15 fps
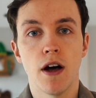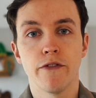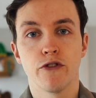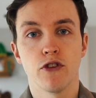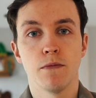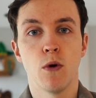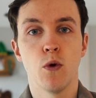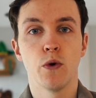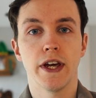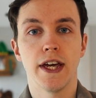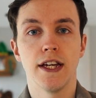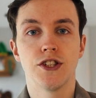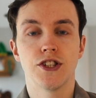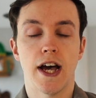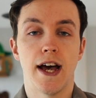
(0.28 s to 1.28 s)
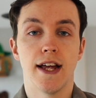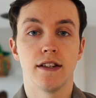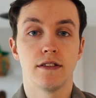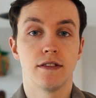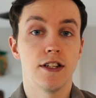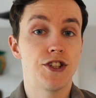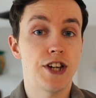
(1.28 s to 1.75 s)
for a mortgage and
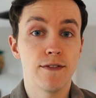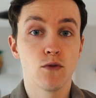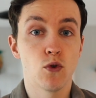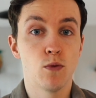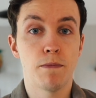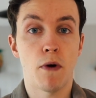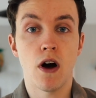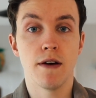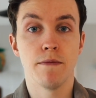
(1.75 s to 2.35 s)
the general buying